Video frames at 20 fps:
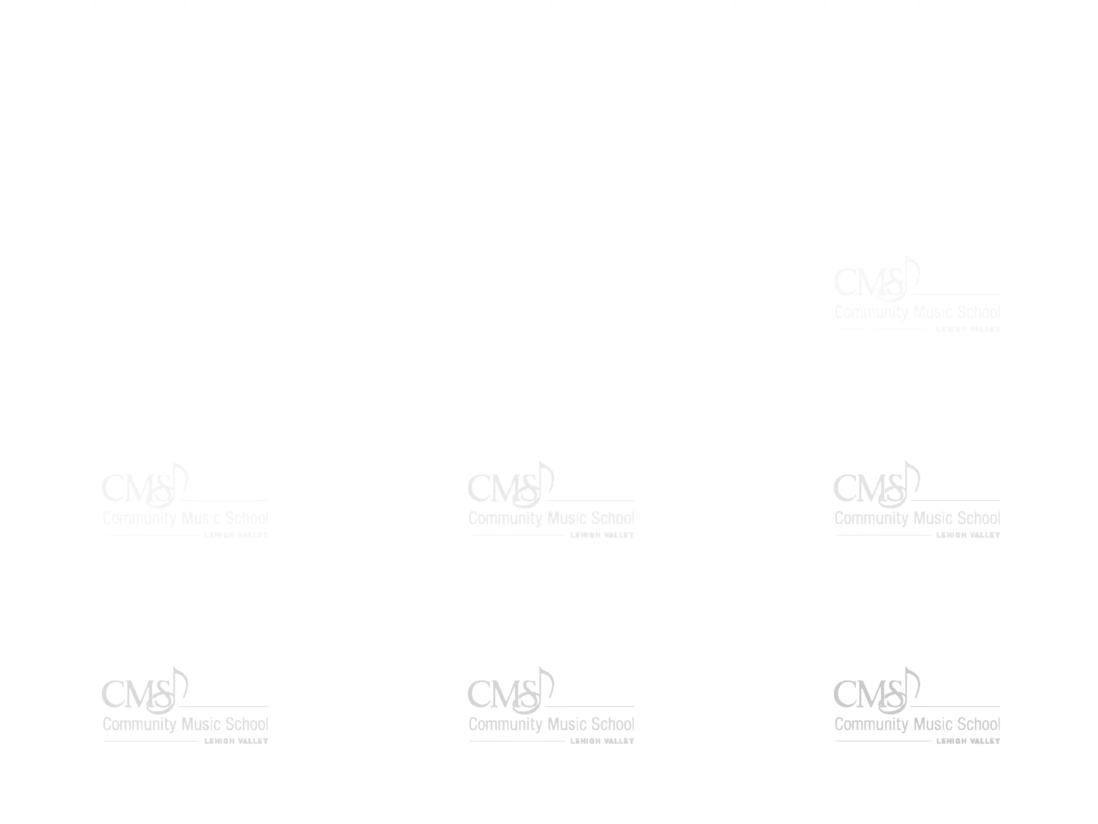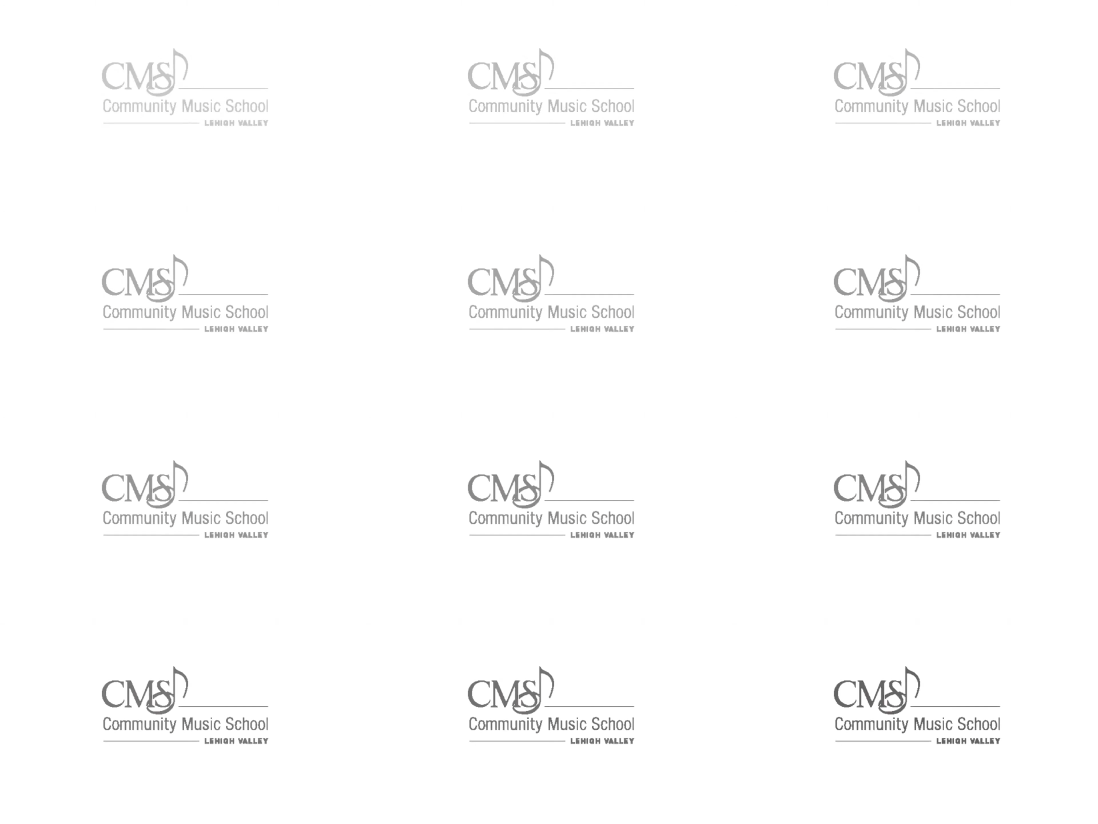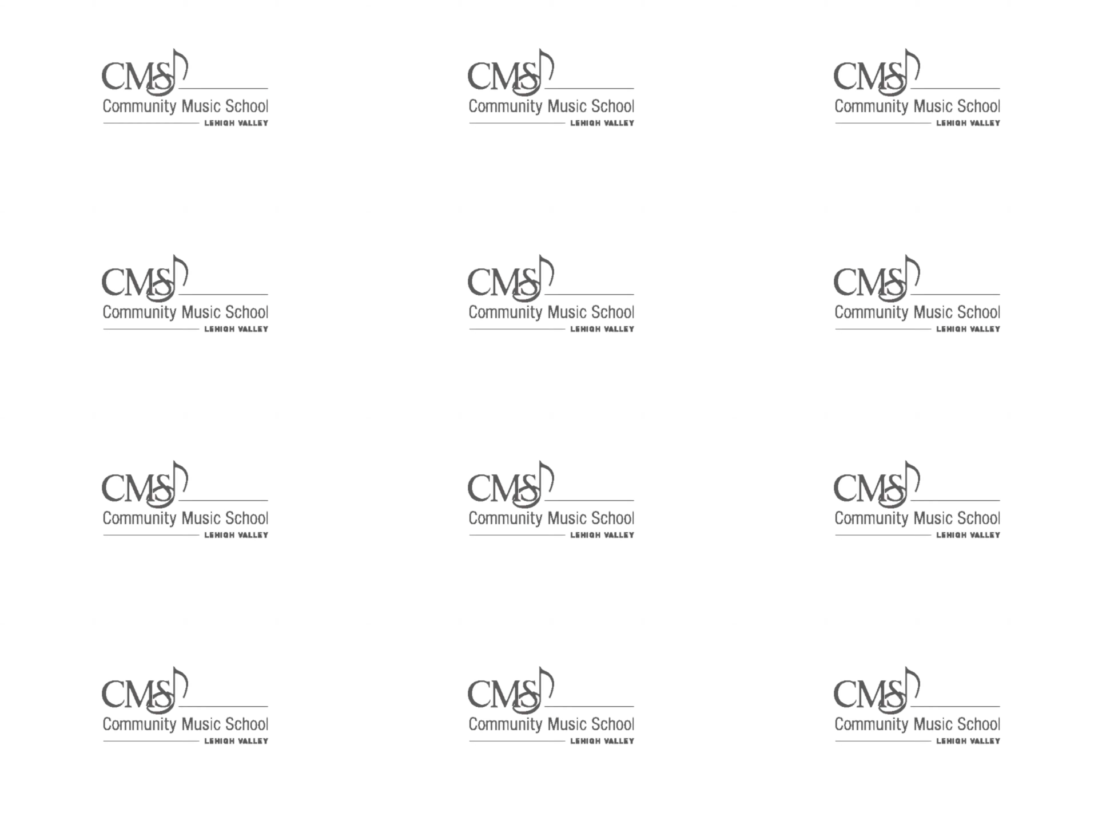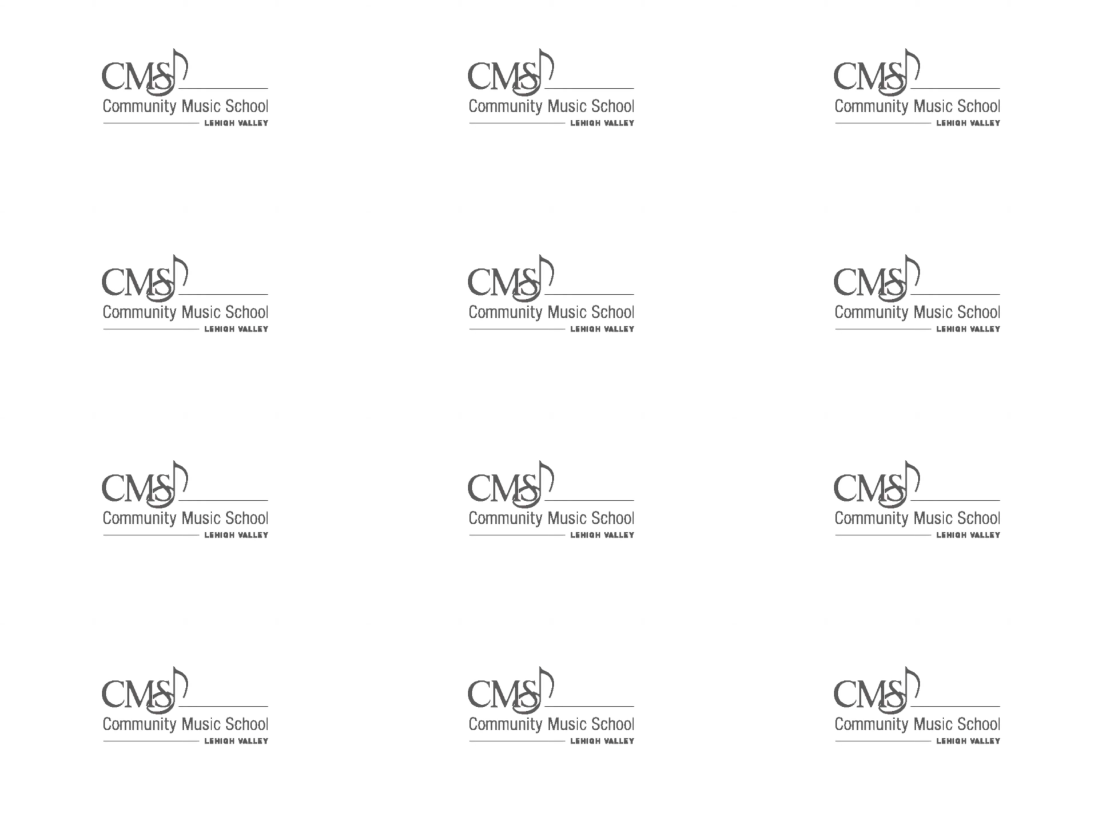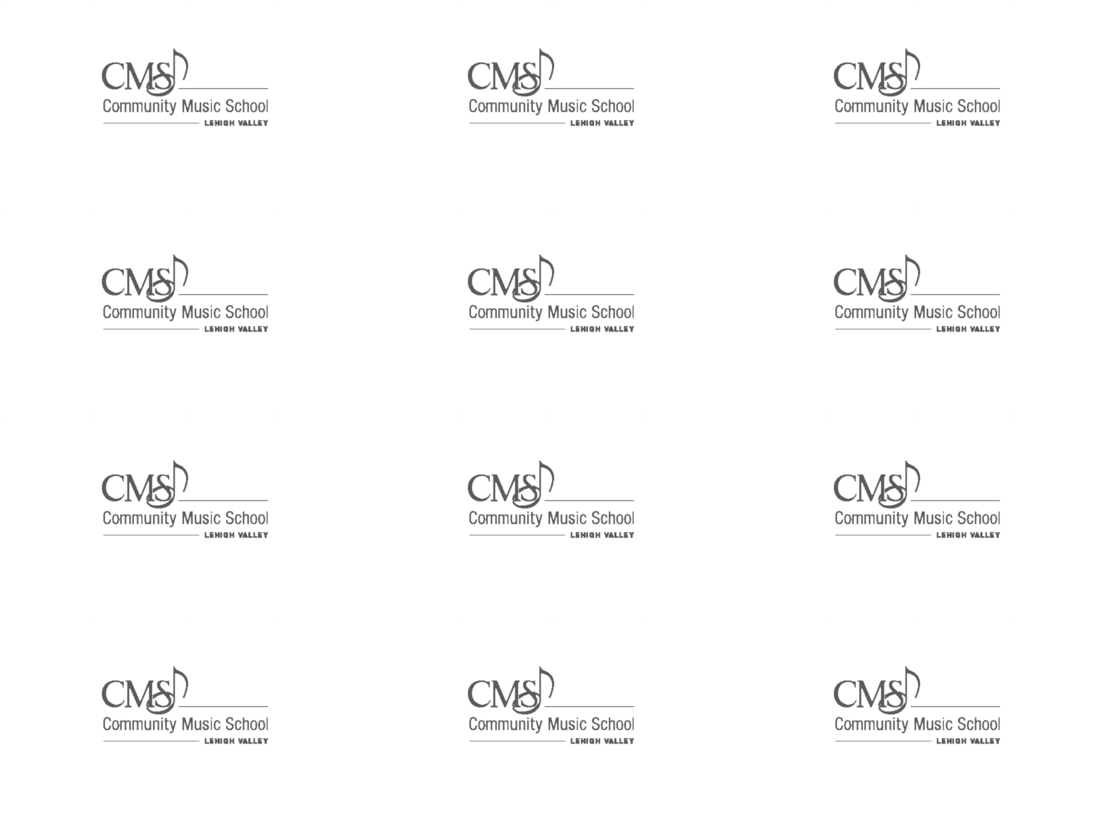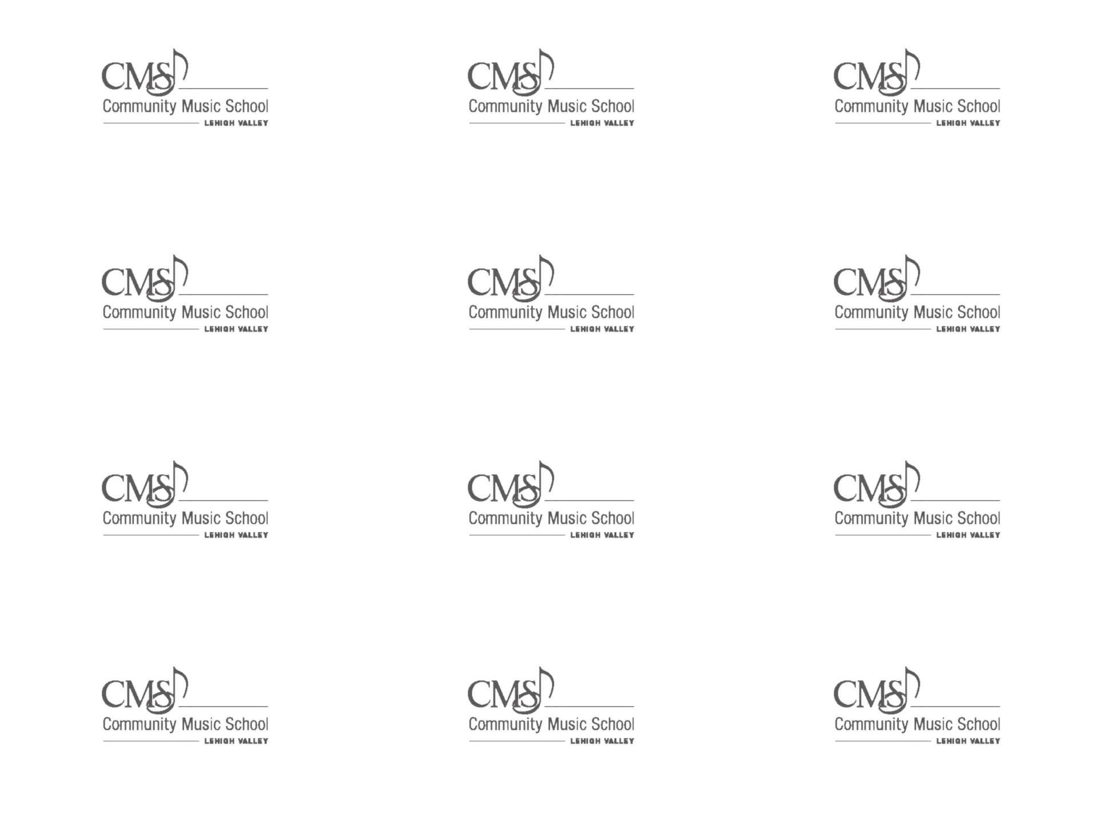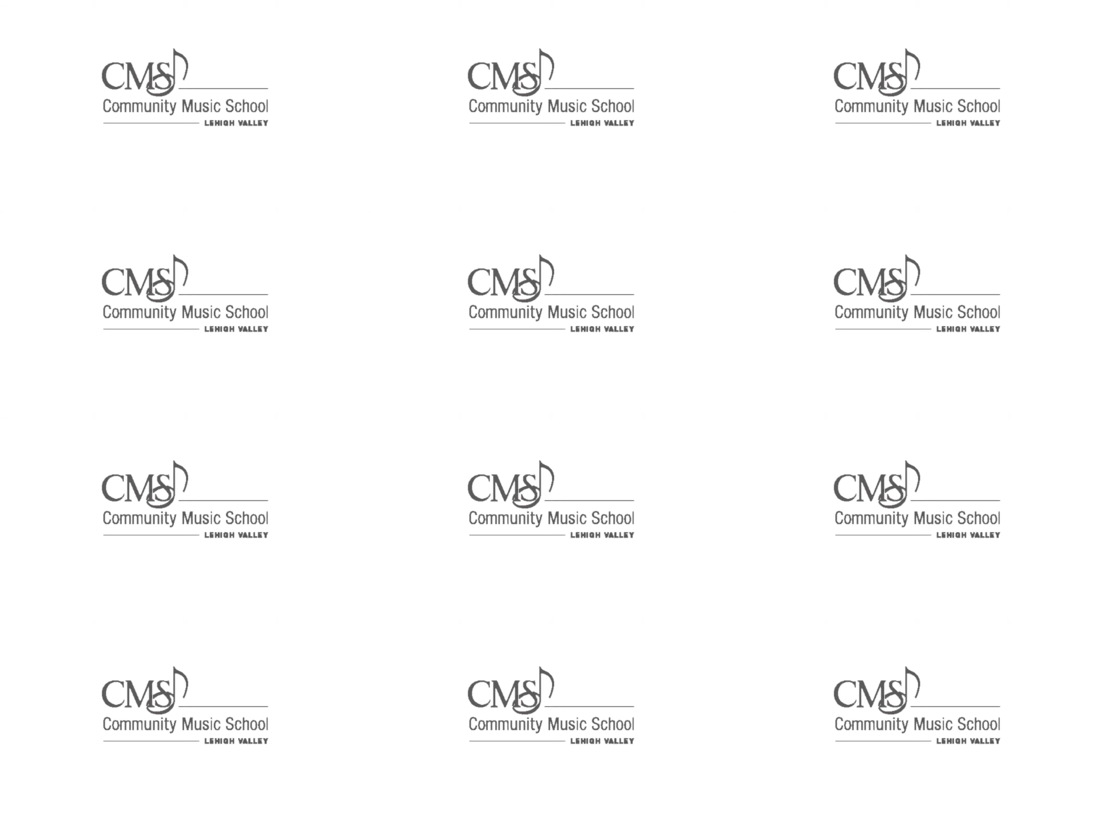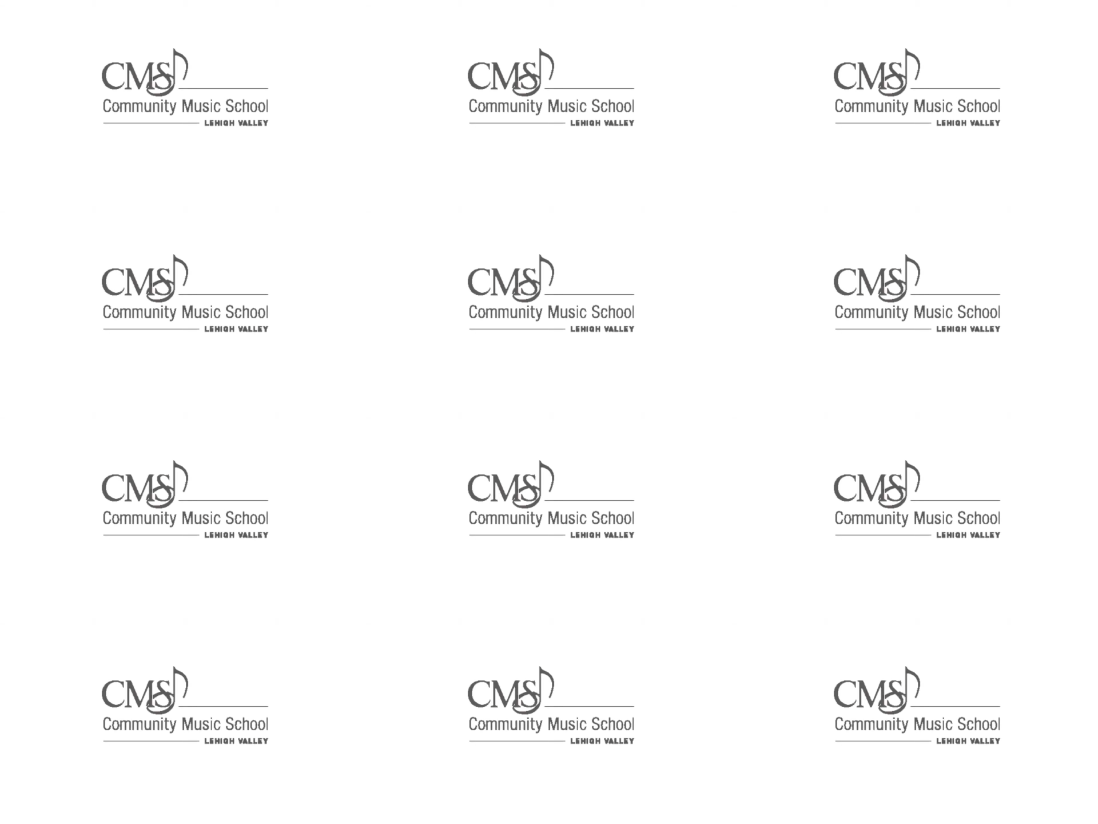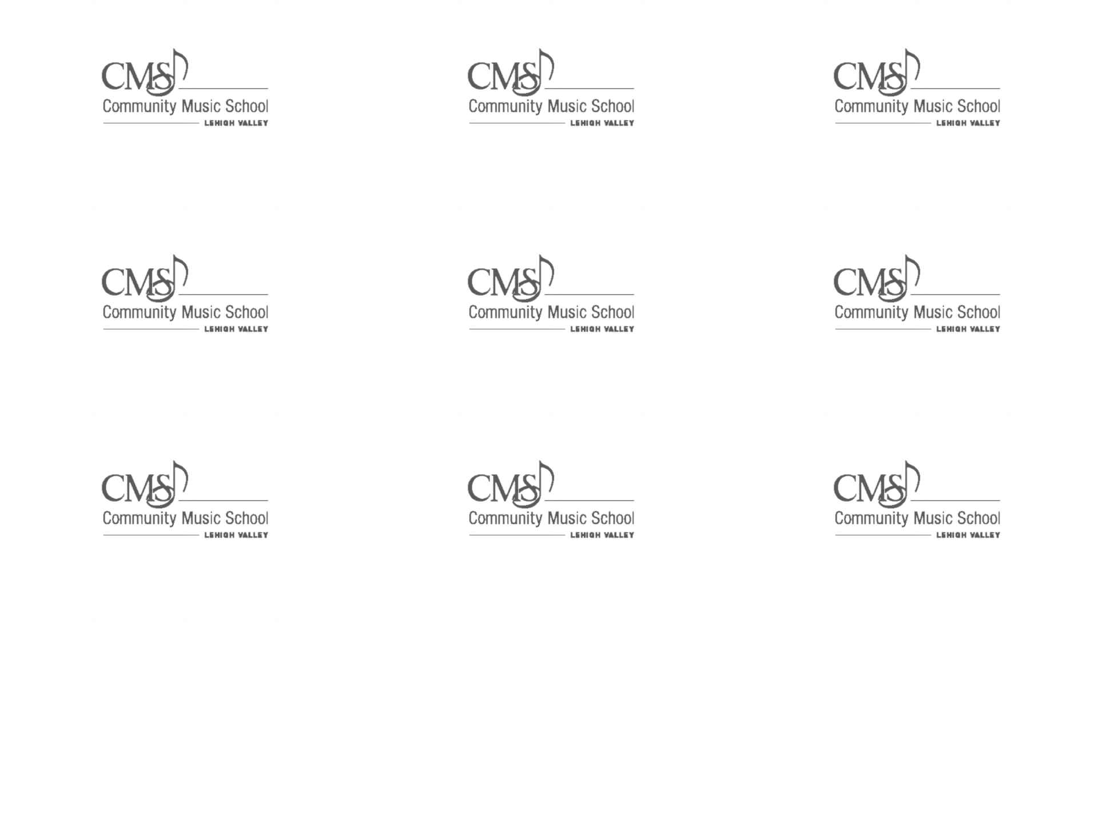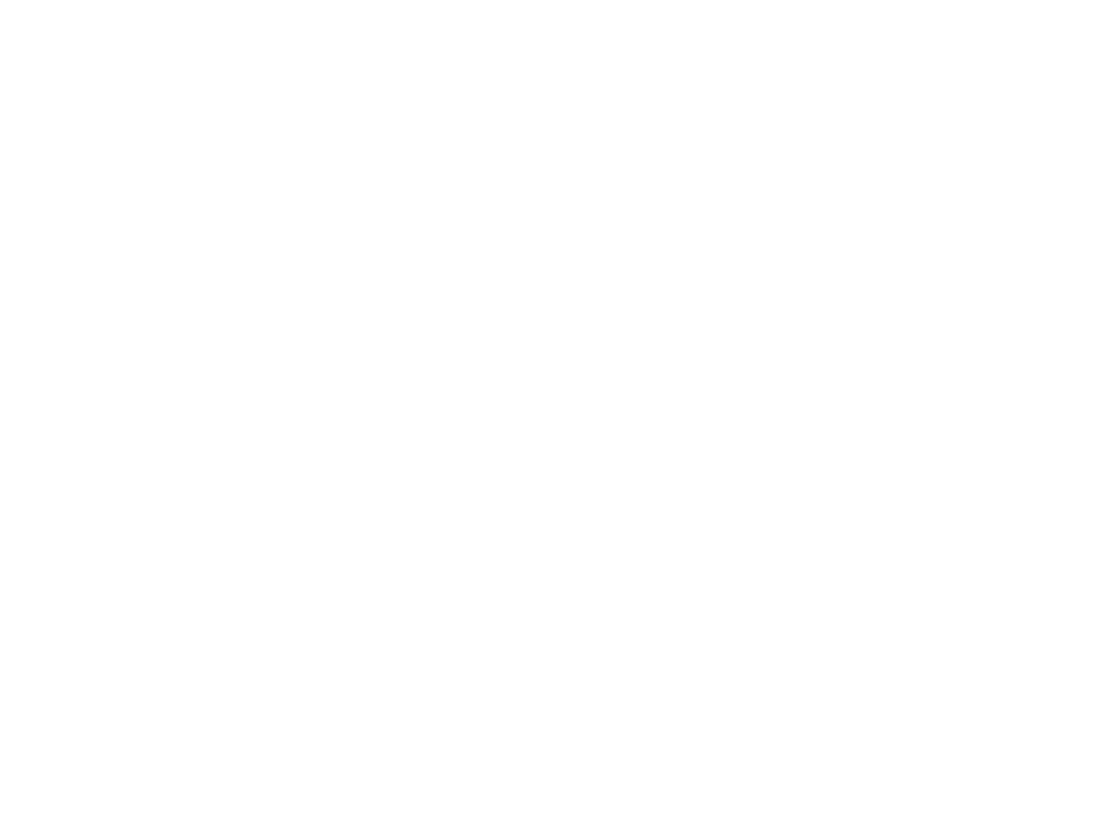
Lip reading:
(no speaker visible)